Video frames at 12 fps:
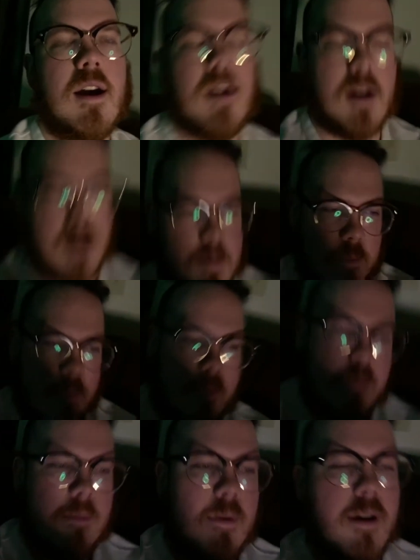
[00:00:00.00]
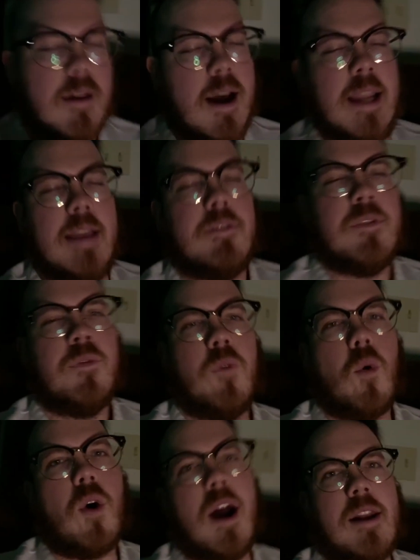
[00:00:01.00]
I gave it a
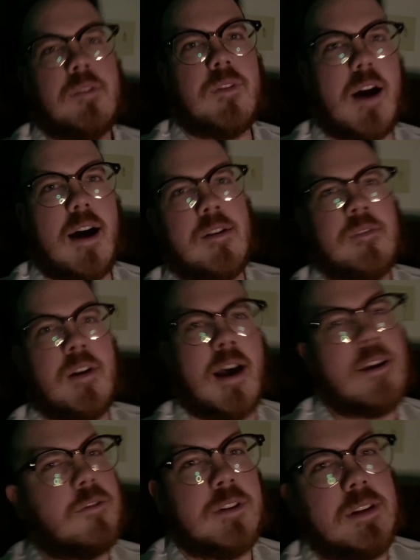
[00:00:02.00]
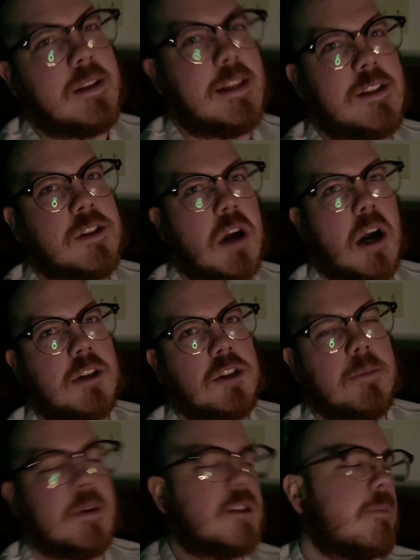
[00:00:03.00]
4 out of 5. I don't really need to talk
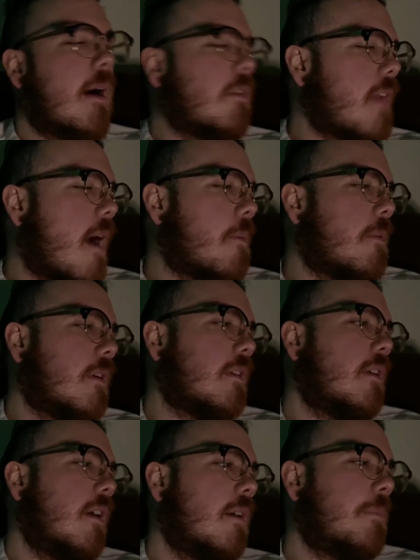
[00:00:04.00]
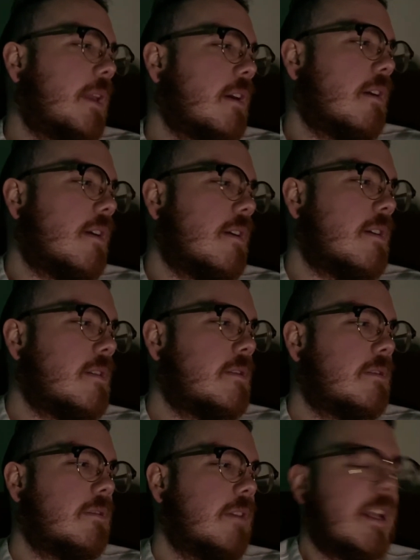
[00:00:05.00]
too much about that one
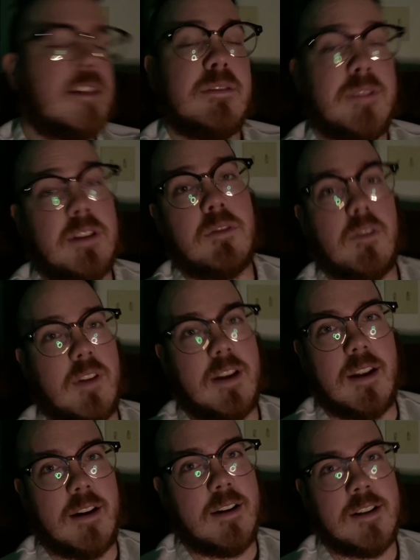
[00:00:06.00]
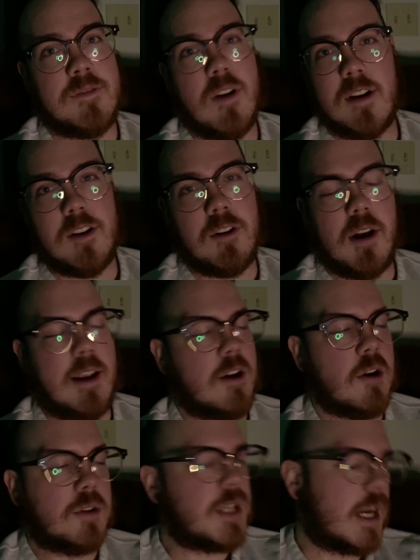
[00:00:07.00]
because it's V for Vendetta. It's fucking great.
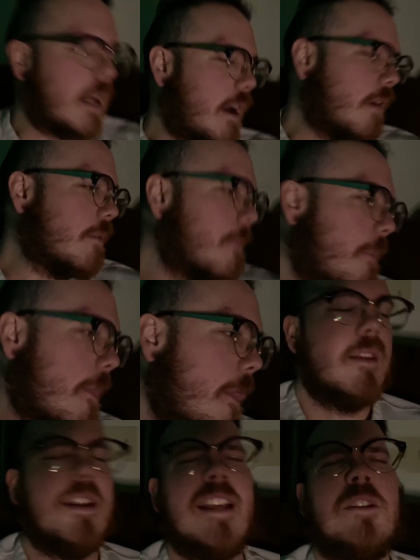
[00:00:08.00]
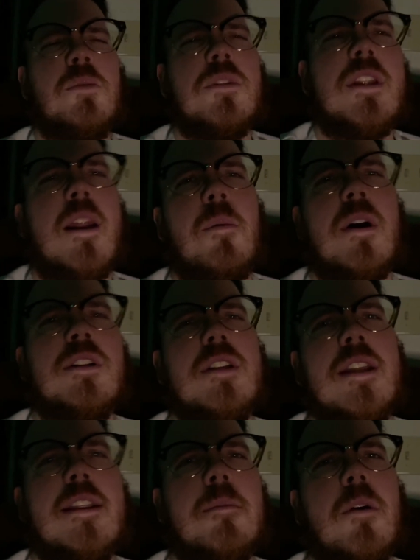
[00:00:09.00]
Go check it out. Next one that I
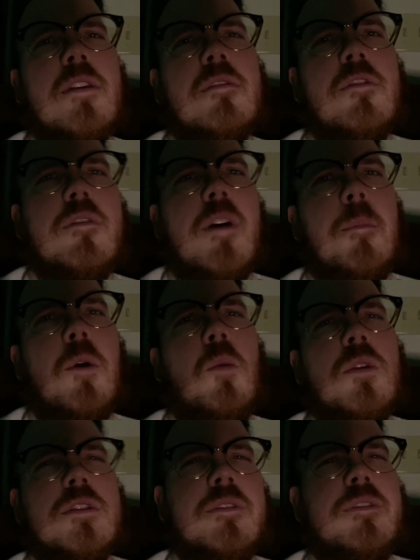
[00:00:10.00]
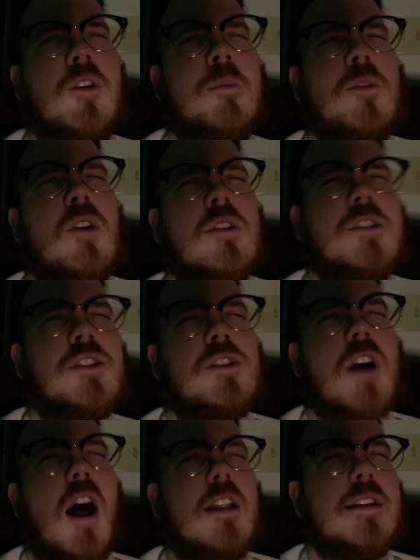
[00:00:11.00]
watched in the month of November was a film called
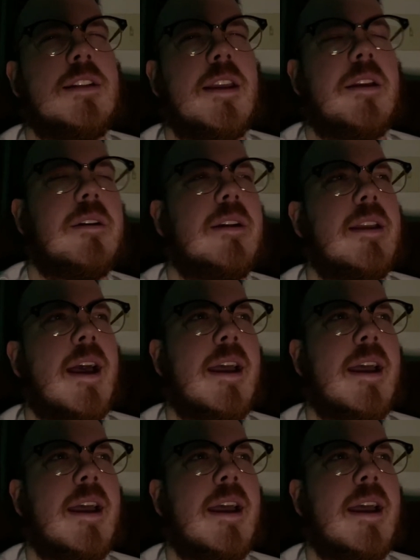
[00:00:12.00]
Solitary.